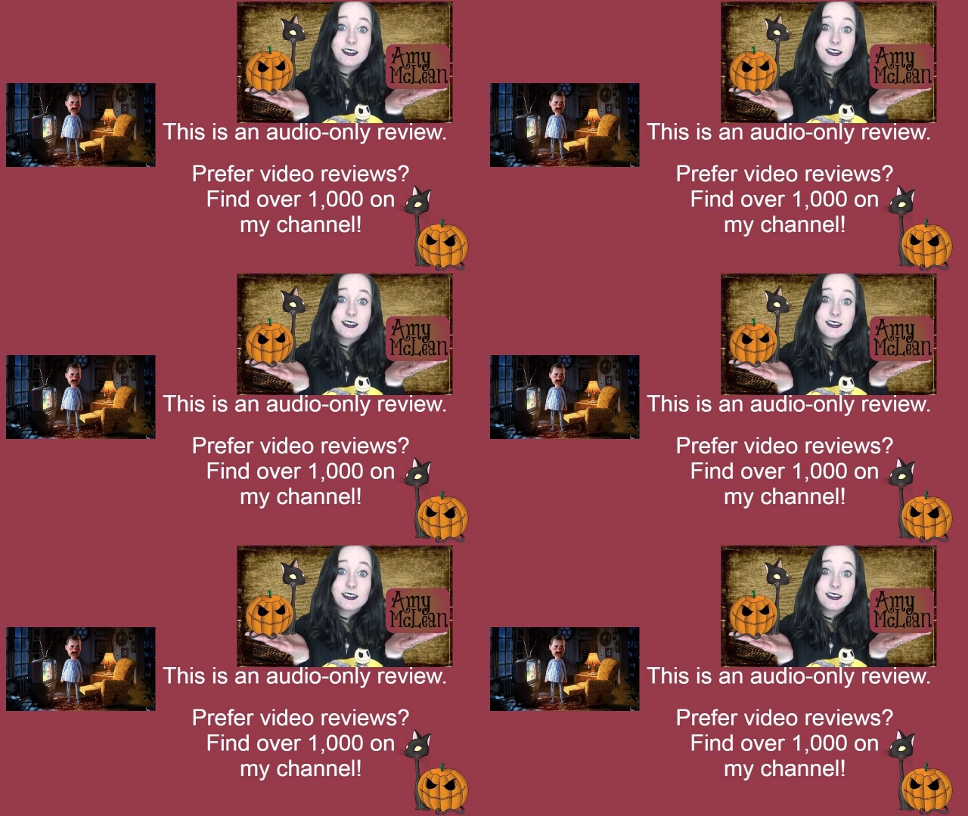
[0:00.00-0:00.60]

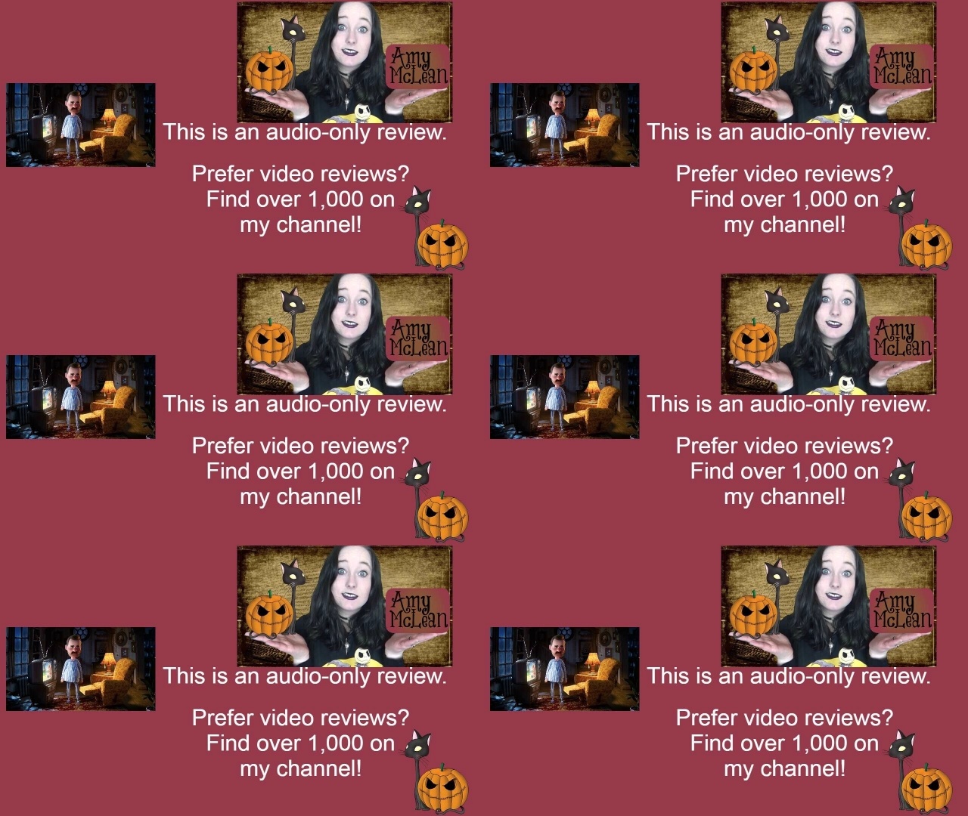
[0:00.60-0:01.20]

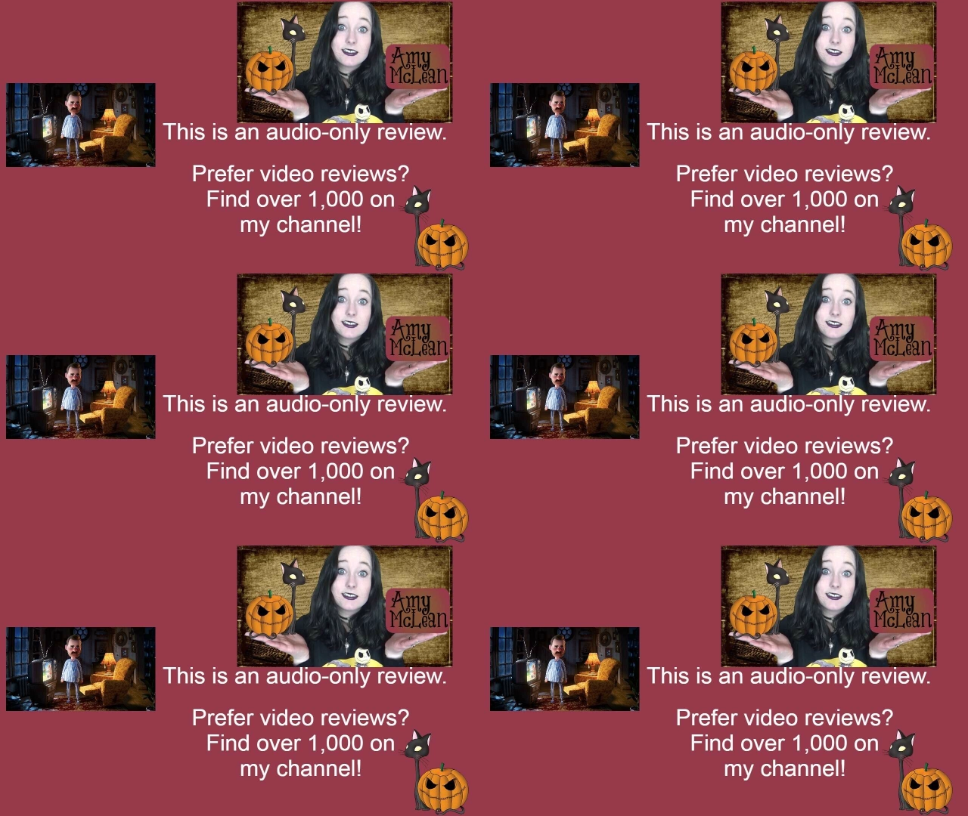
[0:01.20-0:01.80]

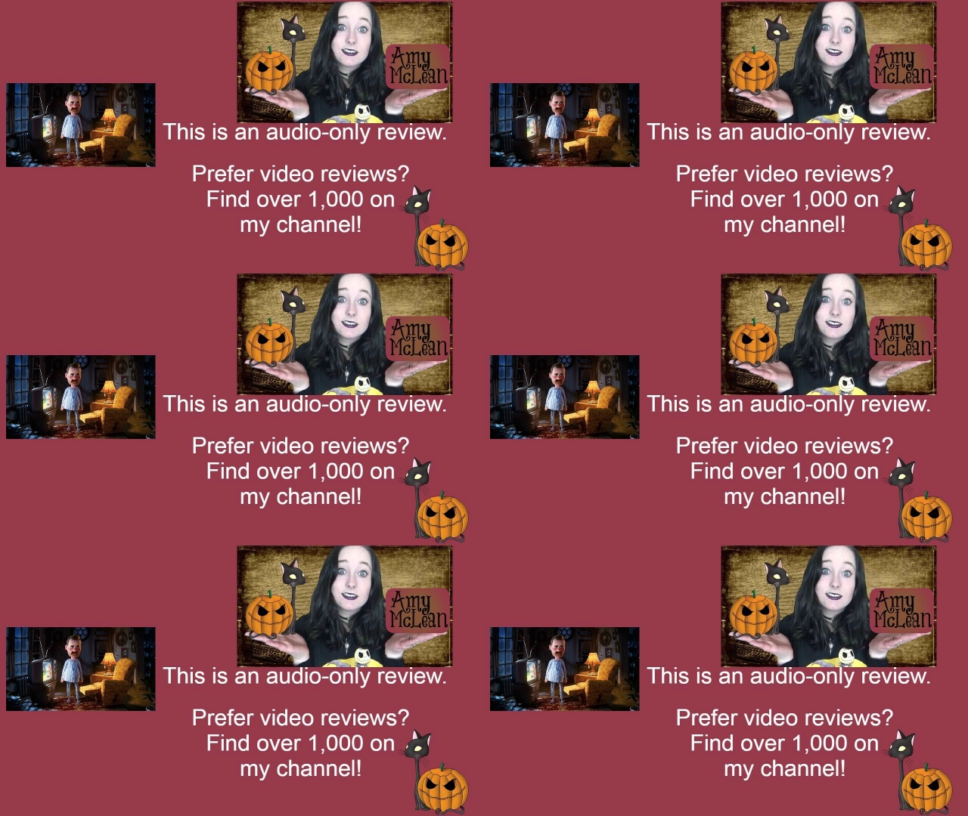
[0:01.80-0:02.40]

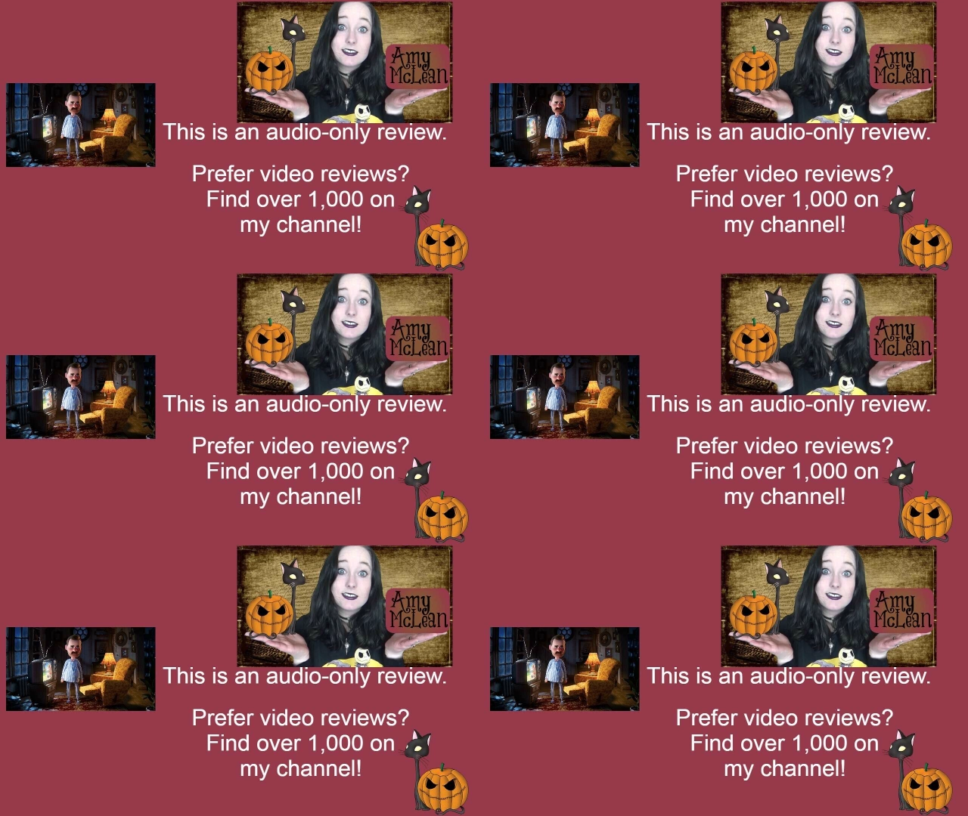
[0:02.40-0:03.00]

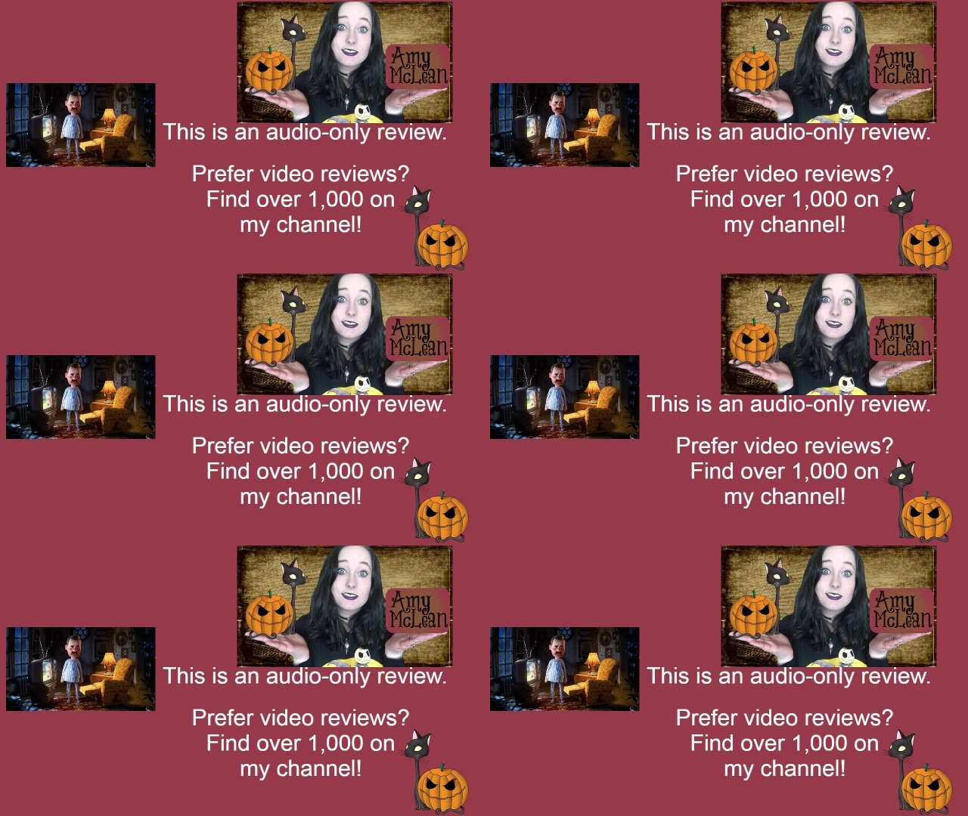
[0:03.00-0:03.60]

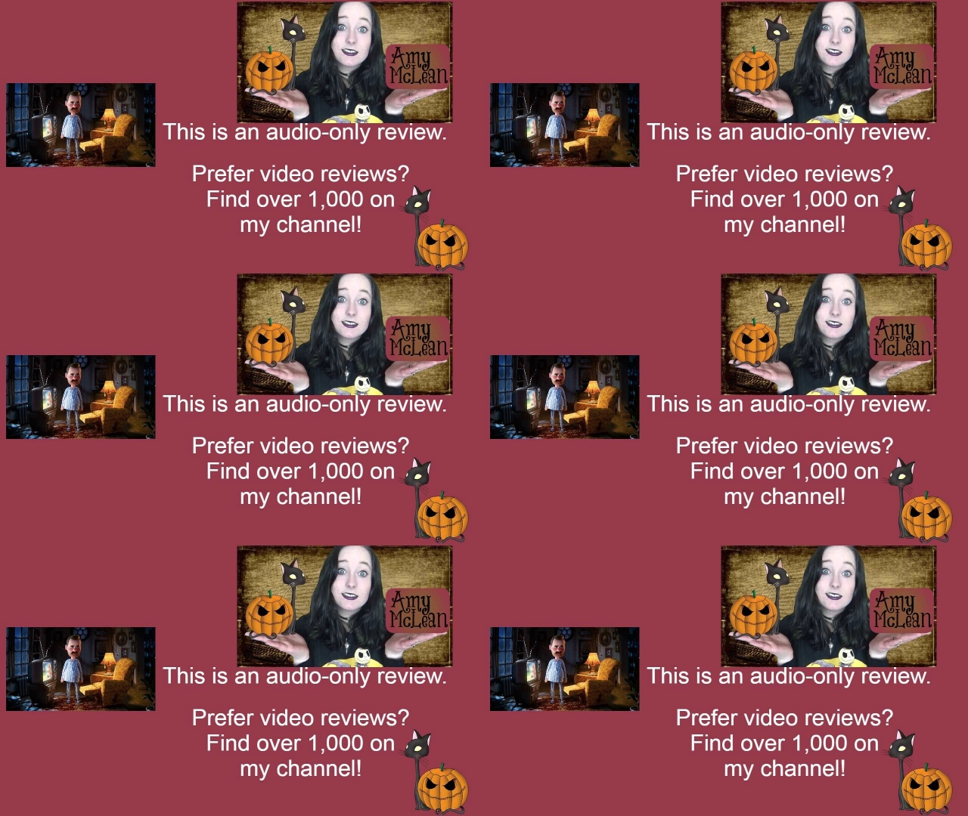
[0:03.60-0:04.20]

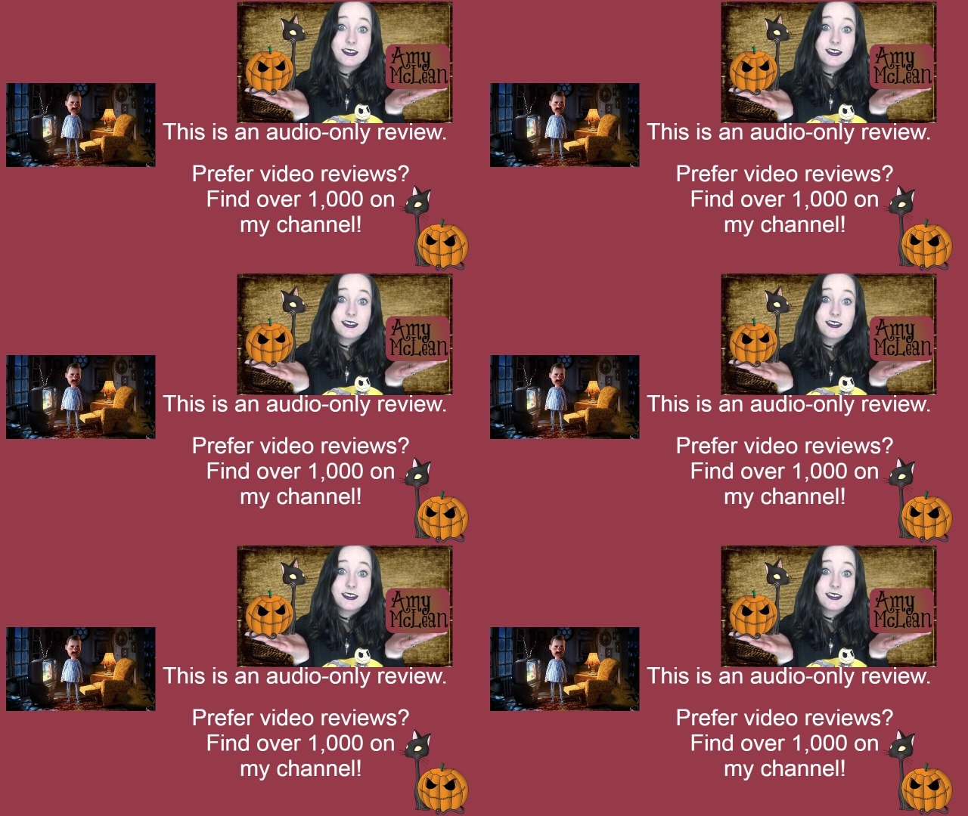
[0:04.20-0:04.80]

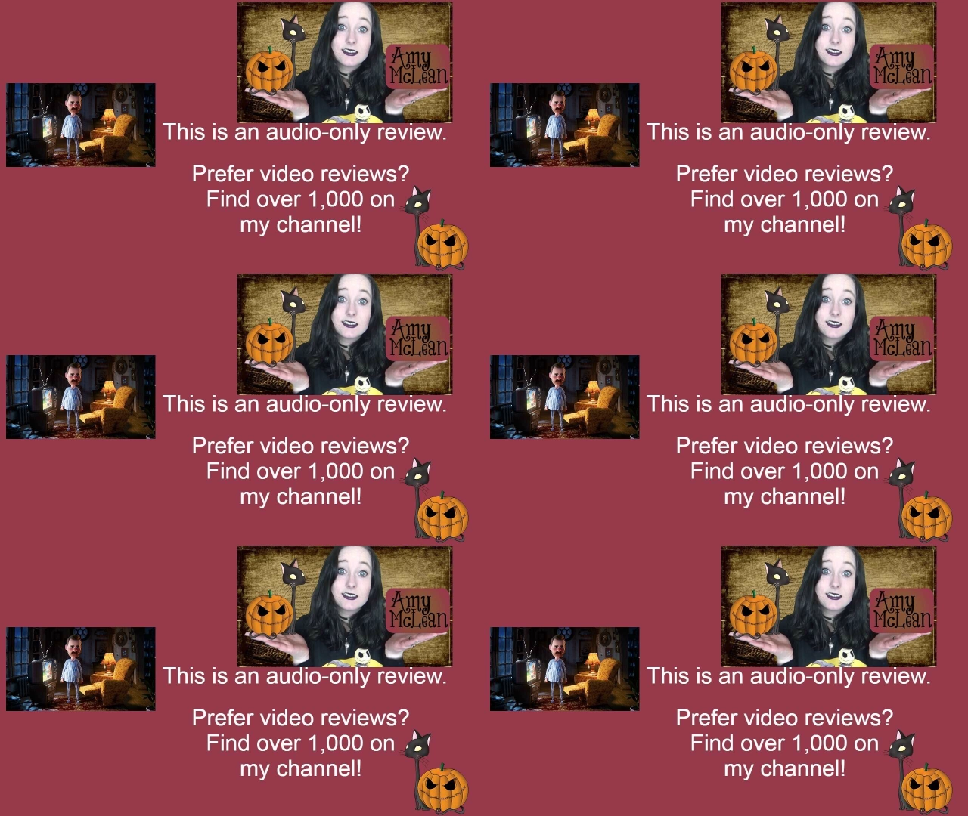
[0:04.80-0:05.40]

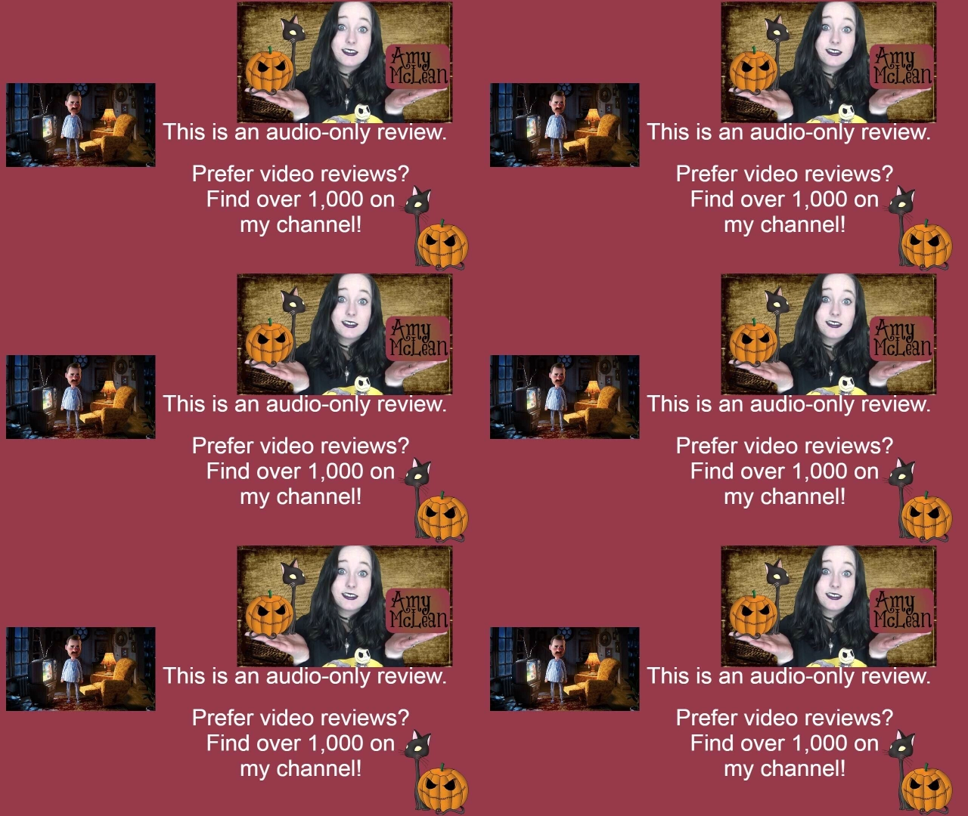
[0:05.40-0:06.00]

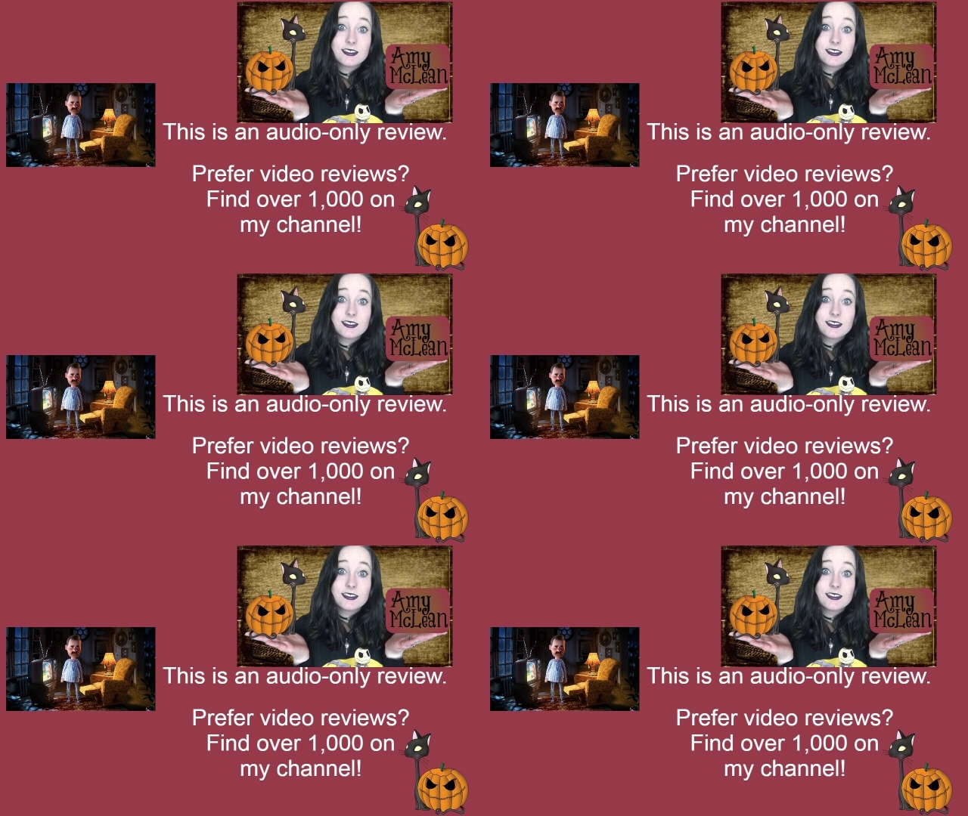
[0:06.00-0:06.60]
This is a still picture; no speech is visible.